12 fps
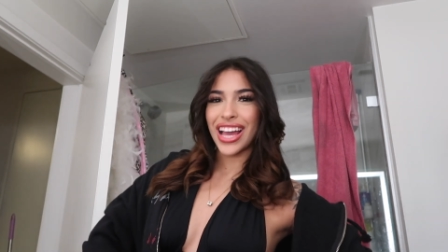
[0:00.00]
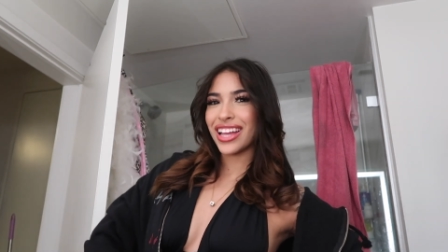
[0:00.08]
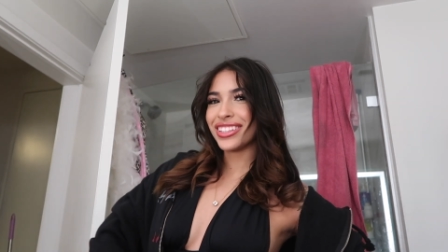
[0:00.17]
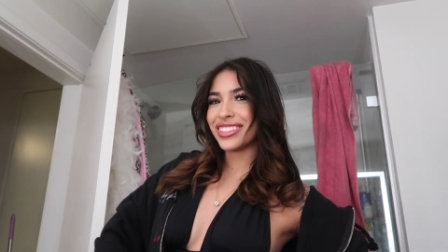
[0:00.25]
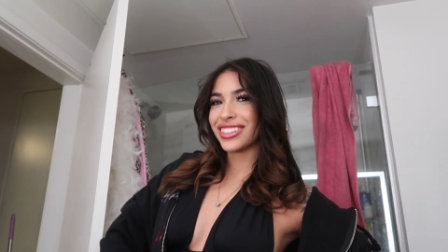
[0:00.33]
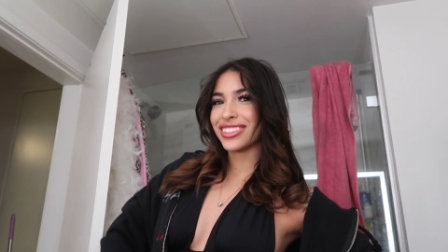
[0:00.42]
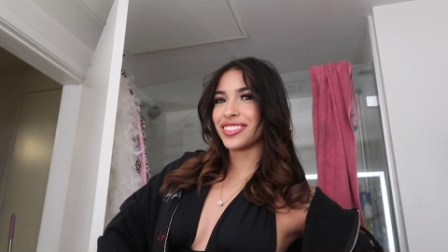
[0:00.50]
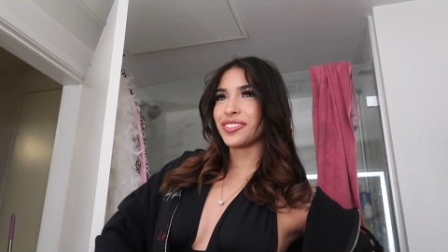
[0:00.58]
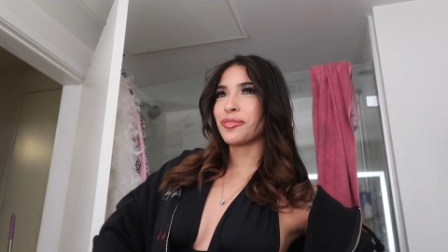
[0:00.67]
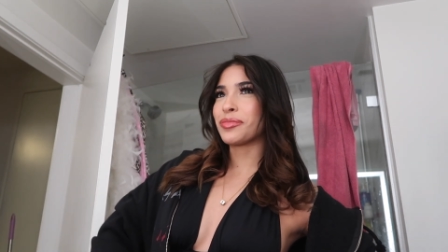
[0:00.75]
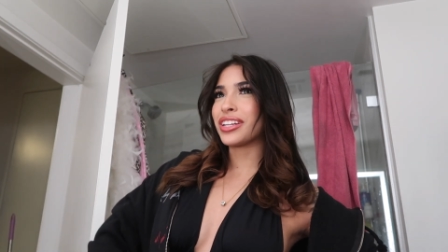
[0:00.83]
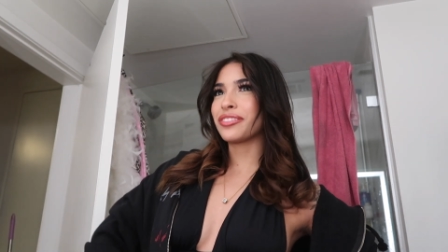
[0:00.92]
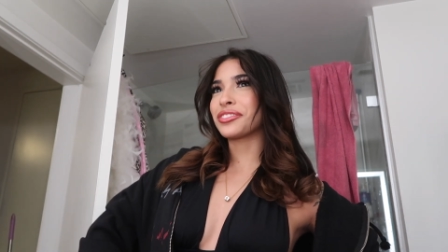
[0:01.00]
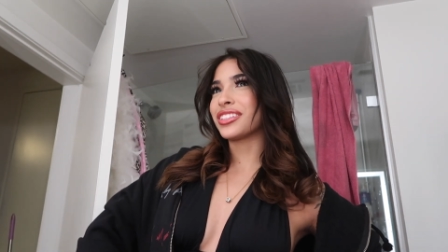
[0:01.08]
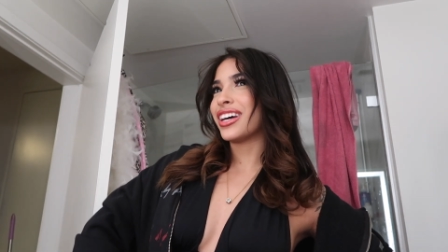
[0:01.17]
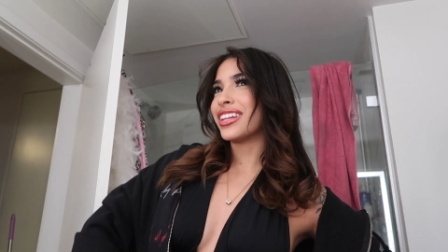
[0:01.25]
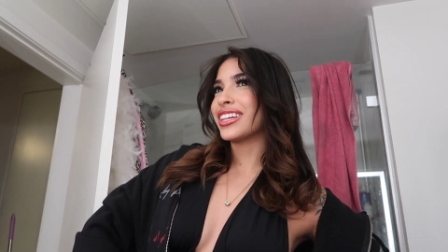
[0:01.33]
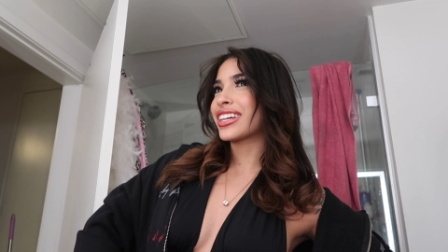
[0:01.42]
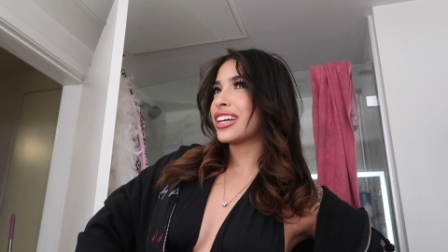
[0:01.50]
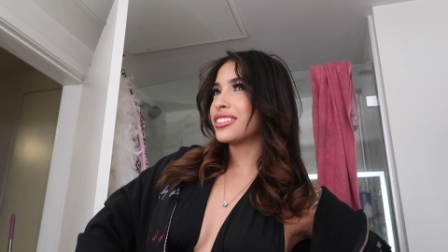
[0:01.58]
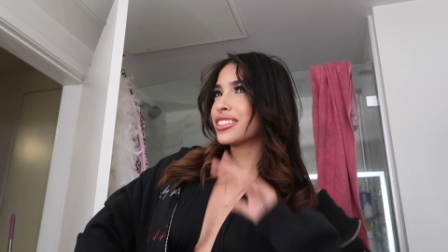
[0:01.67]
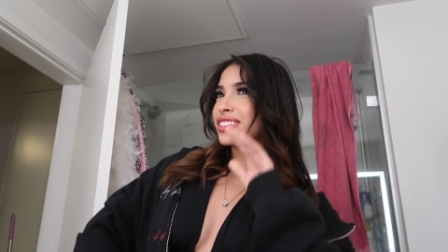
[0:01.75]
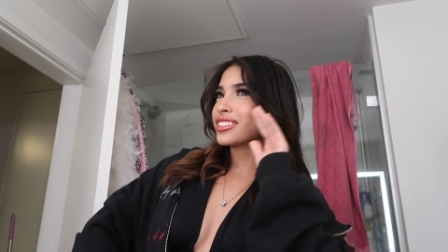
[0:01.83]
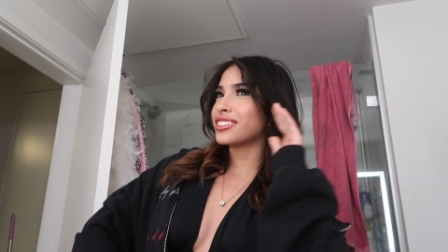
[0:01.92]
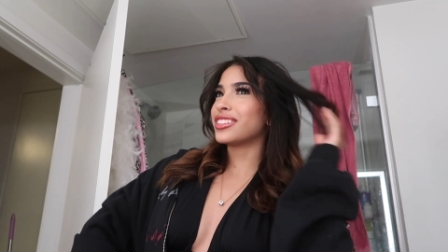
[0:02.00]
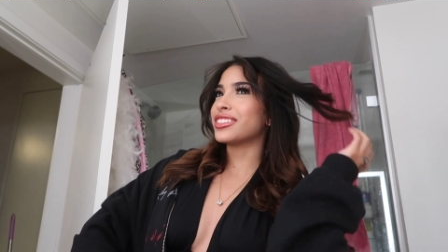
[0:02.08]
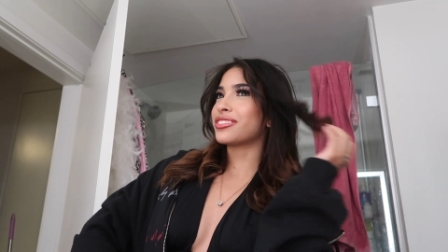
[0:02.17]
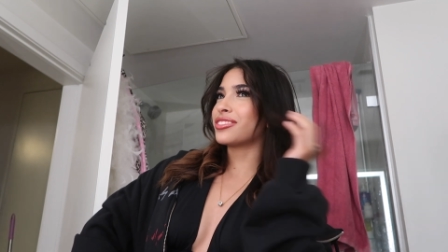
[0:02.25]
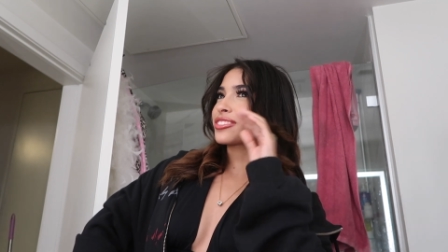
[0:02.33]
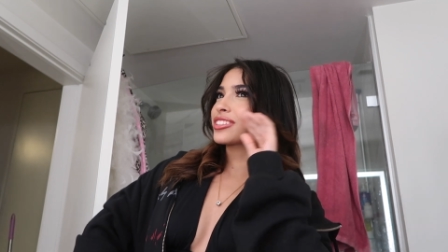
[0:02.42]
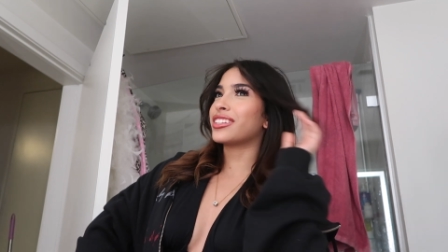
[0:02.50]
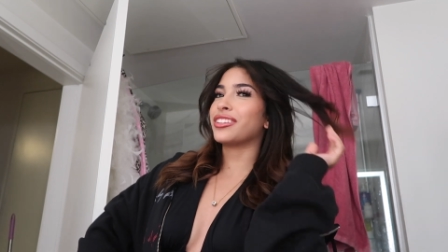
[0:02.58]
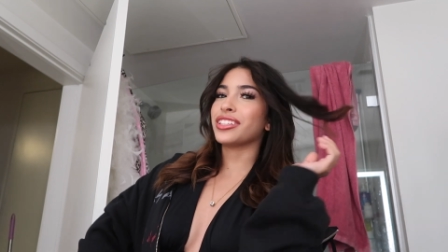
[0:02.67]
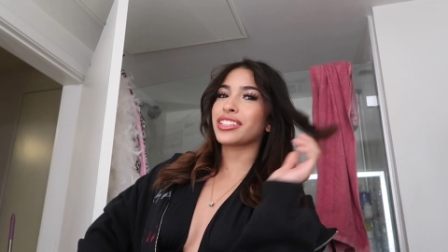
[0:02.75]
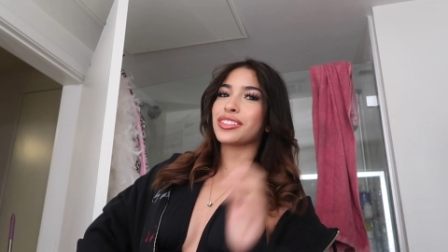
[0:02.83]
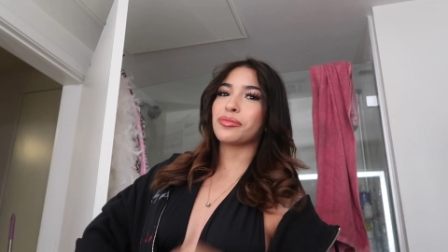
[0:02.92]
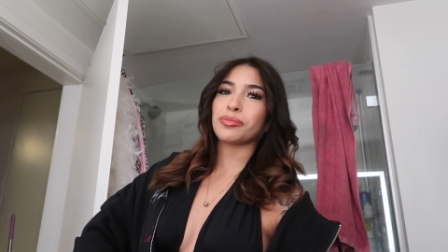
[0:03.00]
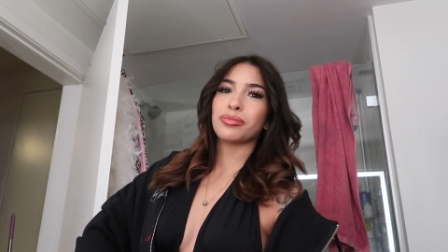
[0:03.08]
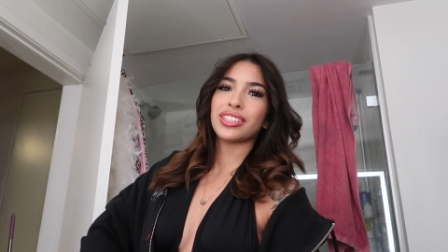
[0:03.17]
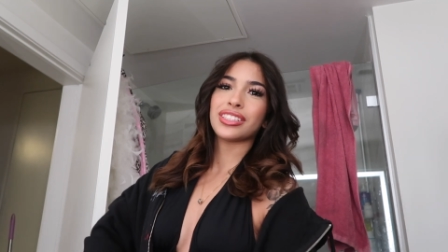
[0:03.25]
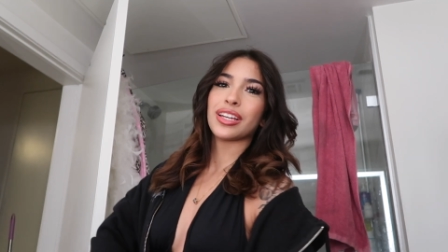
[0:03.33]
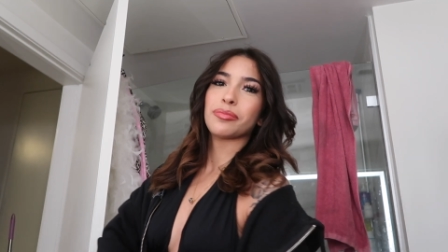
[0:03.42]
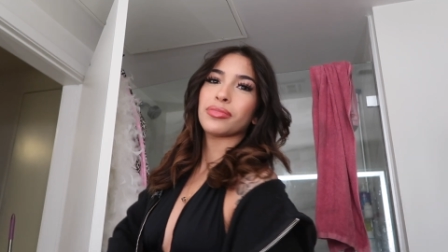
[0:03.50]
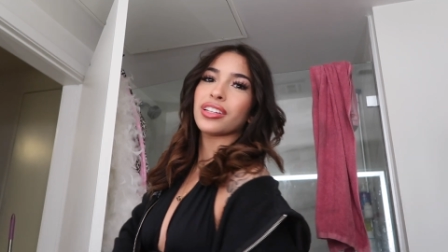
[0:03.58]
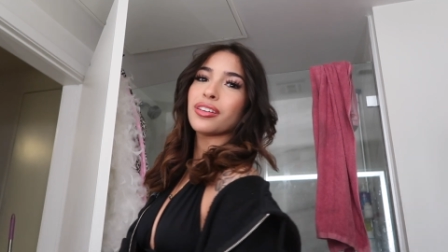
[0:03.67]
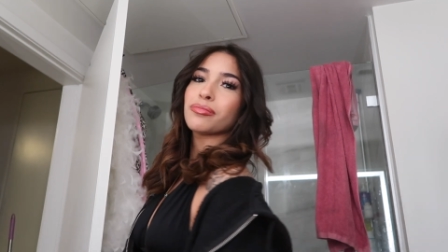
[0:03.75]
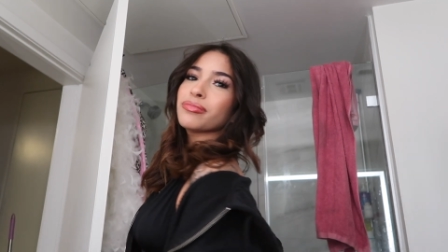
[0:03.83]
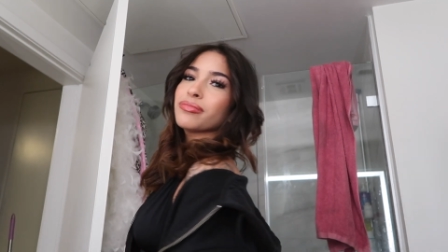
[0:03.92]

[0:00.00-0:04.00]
I look good. I'm not even gonna lie. Like, I look good as fuck right now. Like, someone please hype me up.